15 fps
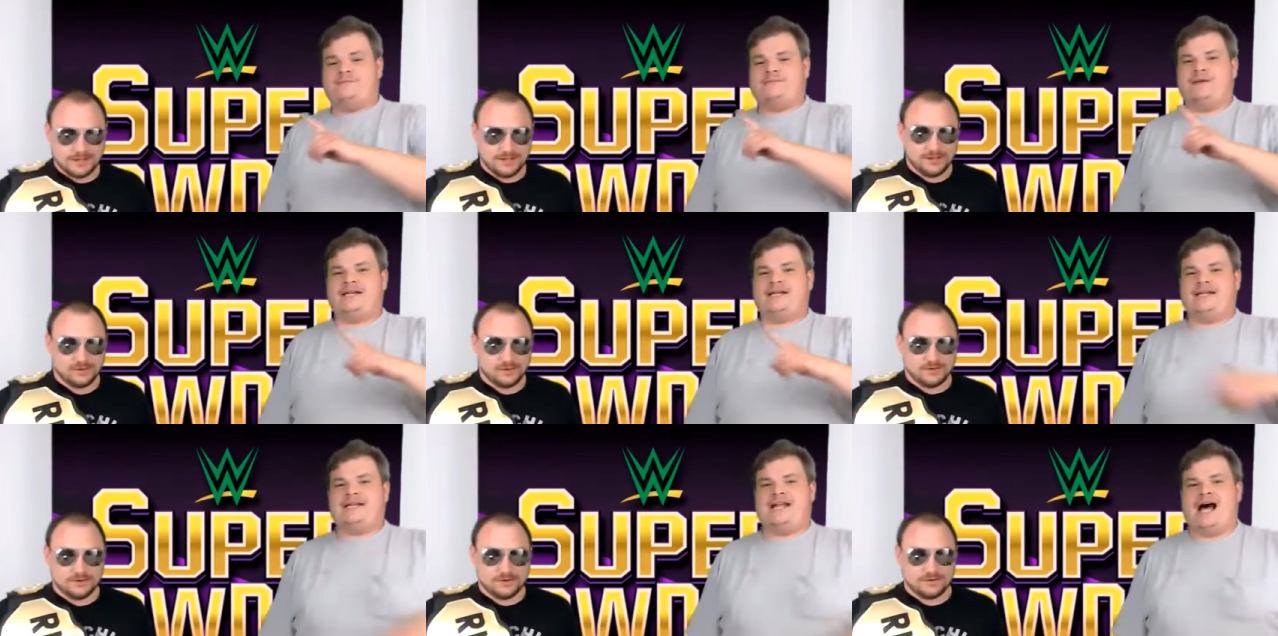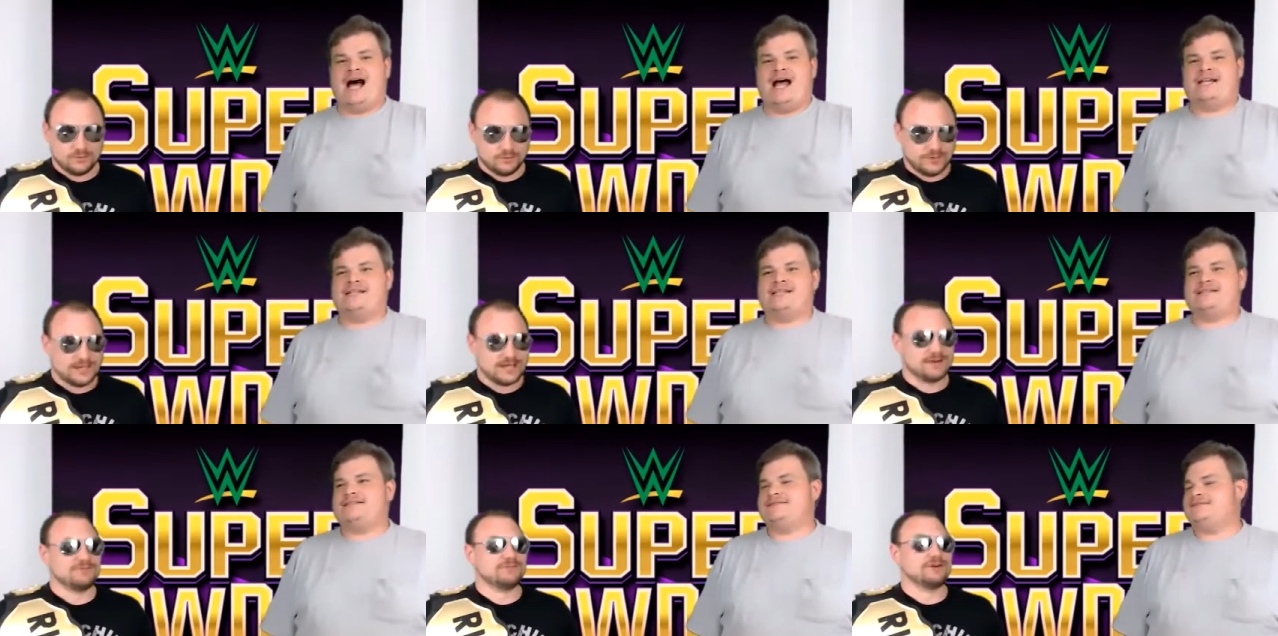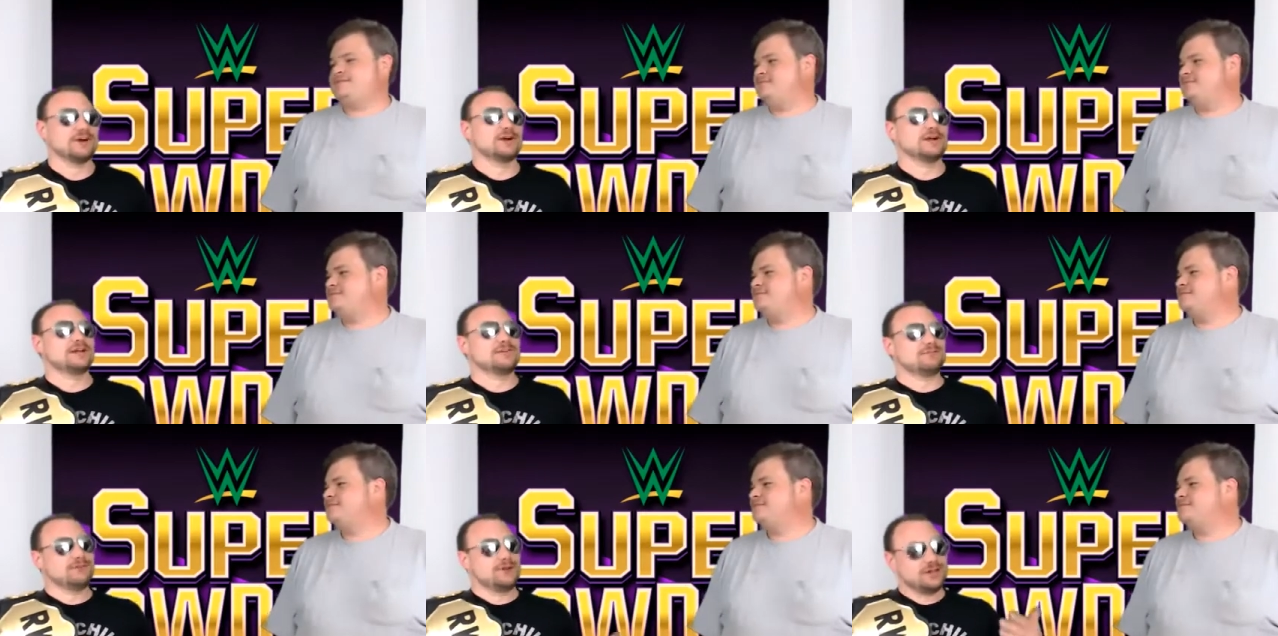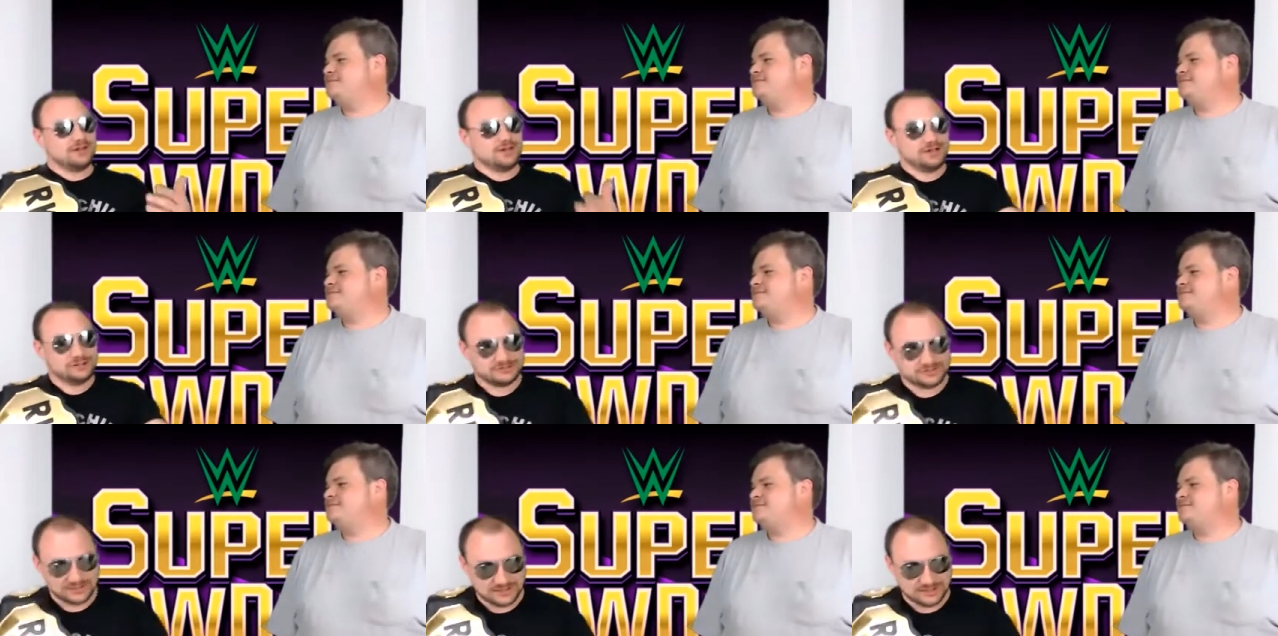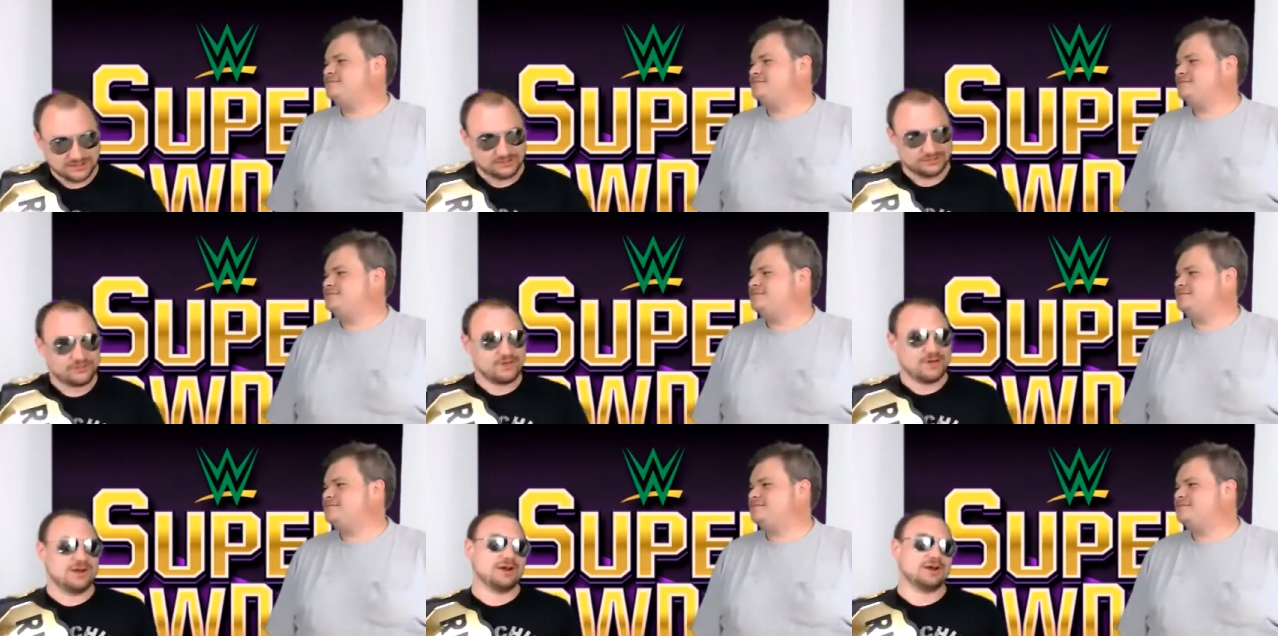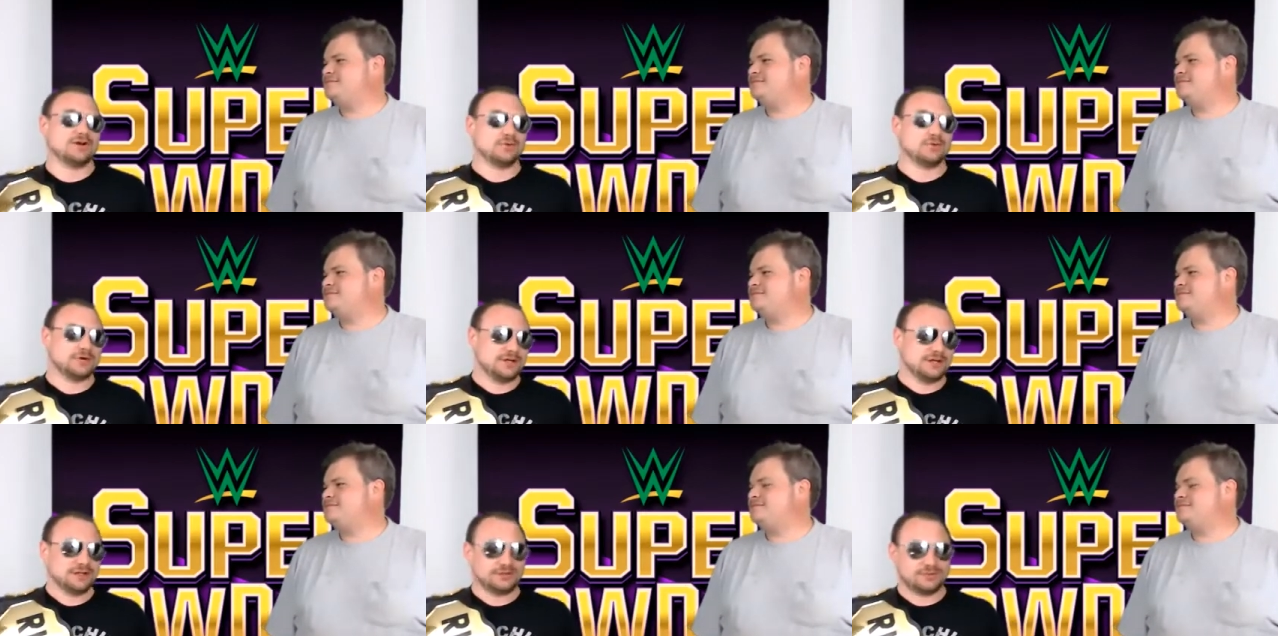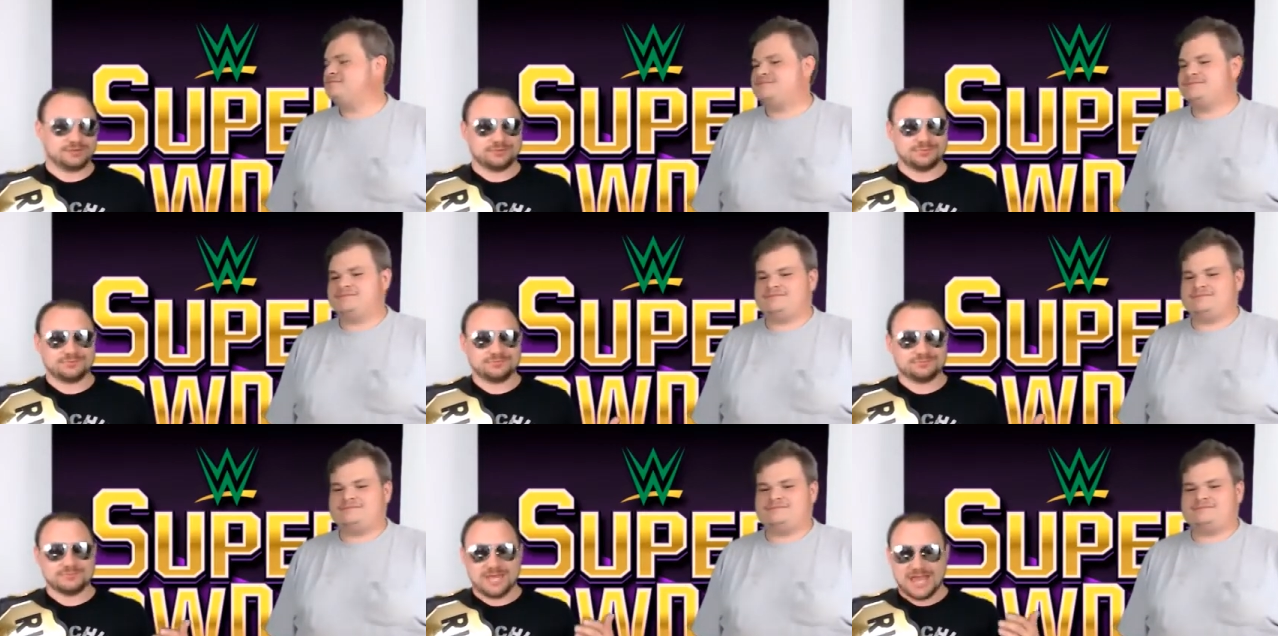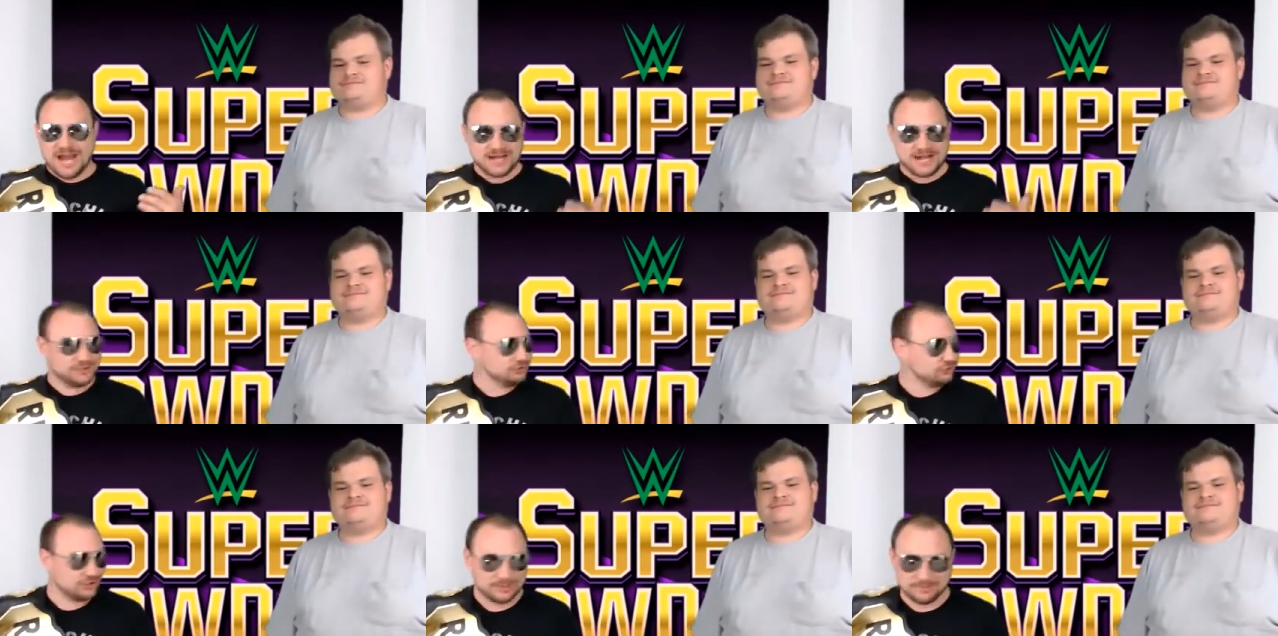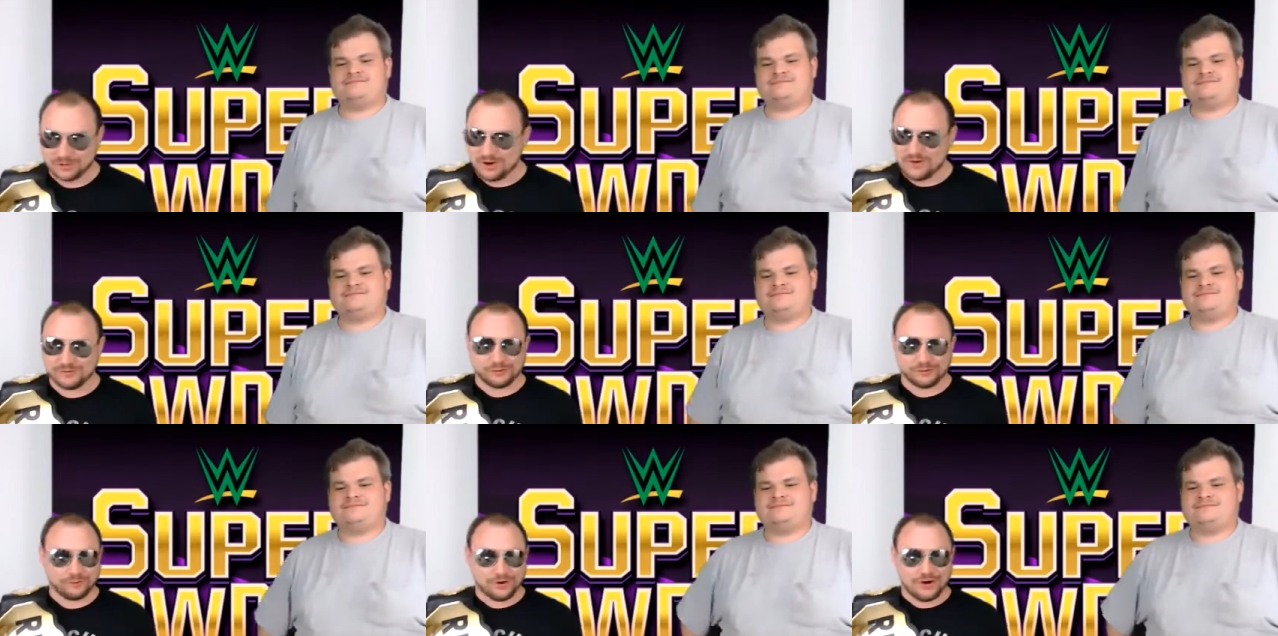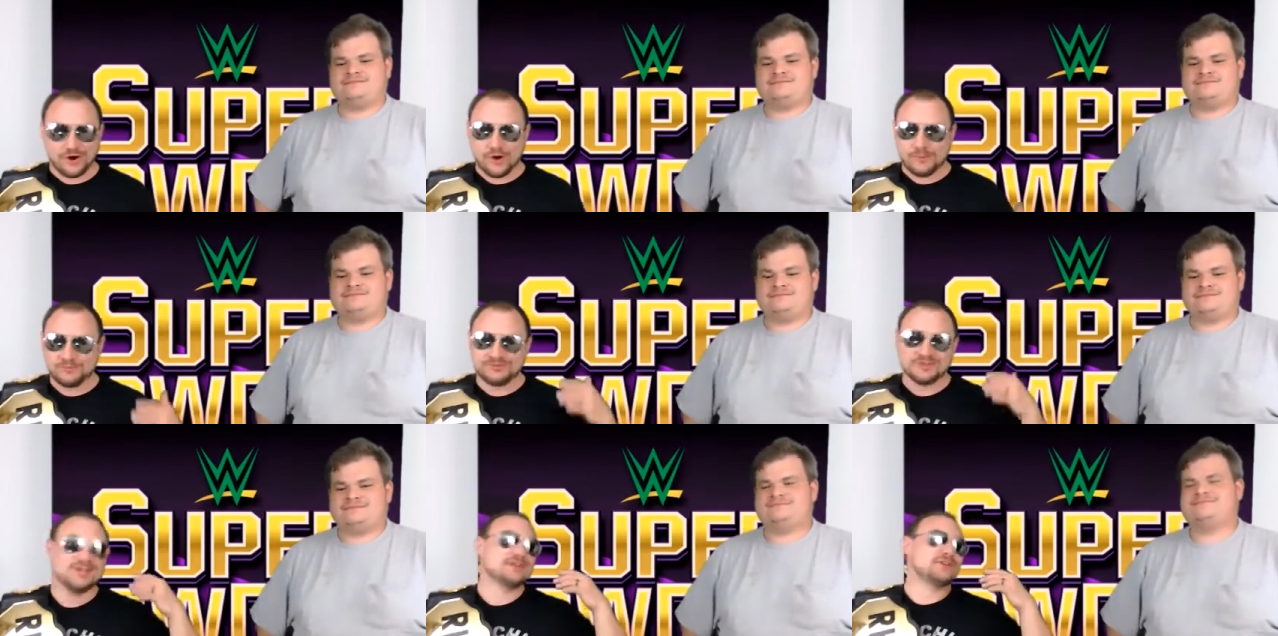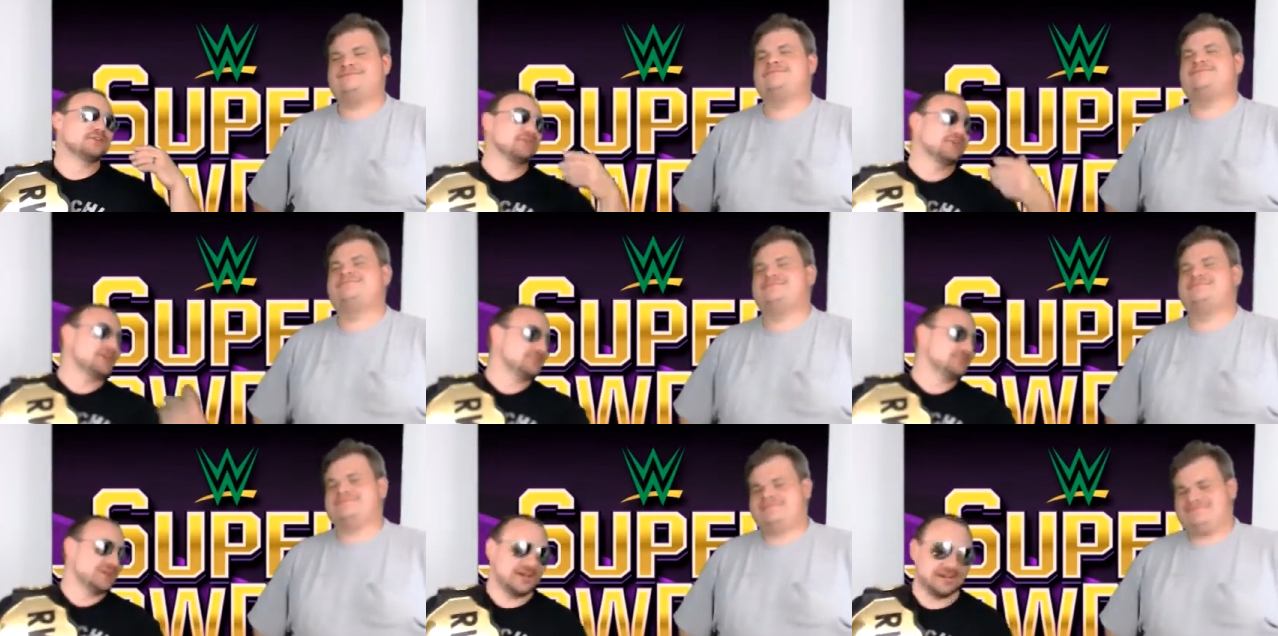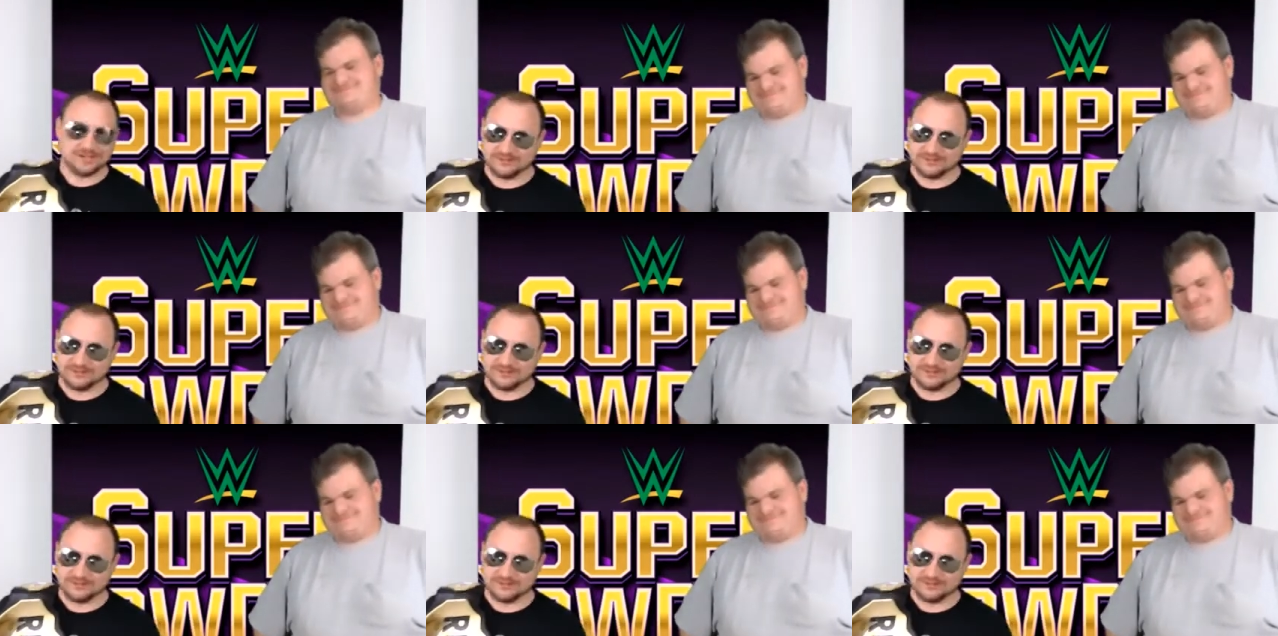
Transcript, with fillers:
Speaker 1: but he did not. We had a very fun little tease there with Heyman tripping over the ropes, Seth taking